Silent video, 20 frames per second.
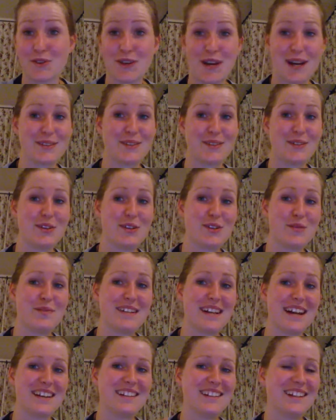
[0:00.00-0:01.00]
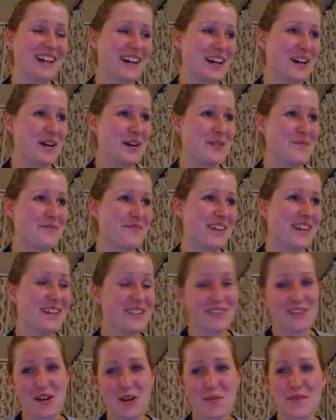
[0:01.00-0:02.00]
also has a YouTube channel
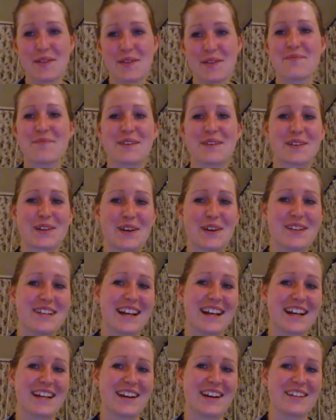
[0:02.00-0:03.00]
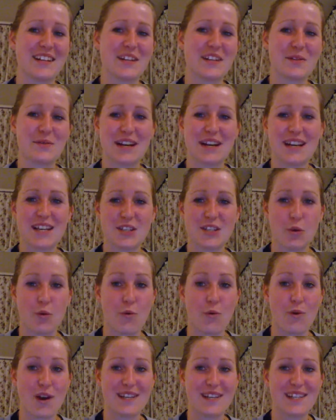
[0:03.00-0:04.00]
in German, but go check it out anyways,
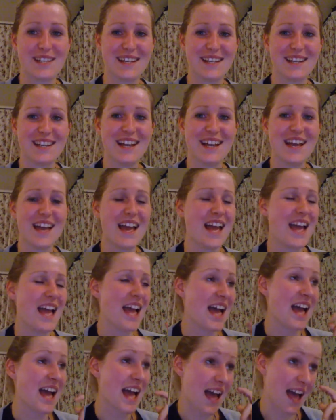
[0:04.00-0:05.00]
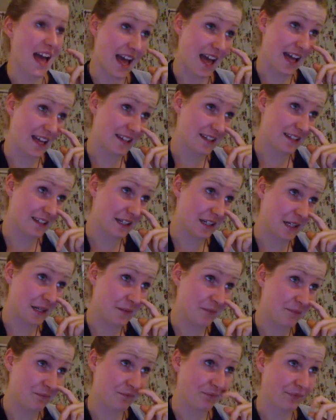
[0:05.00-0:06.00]
right here.
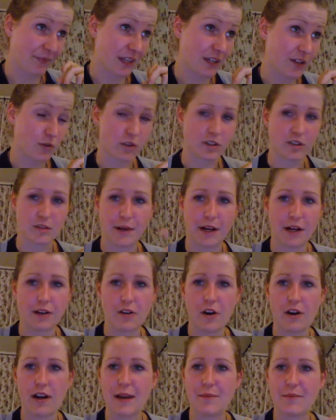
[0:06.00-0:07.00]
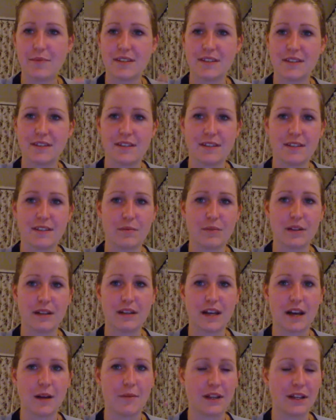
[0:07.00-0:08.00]
And he talks about online businesses and
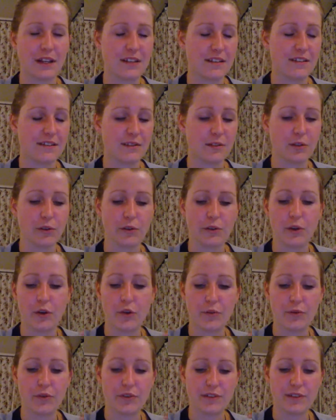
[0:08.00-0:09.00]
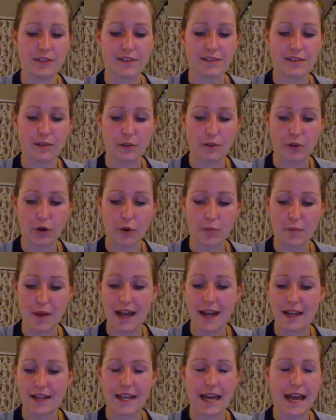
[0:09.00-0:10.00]
becoming a digital
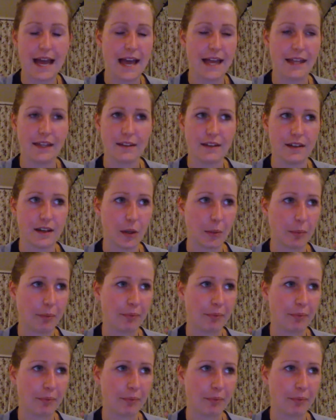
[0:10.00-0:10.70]
nomad, and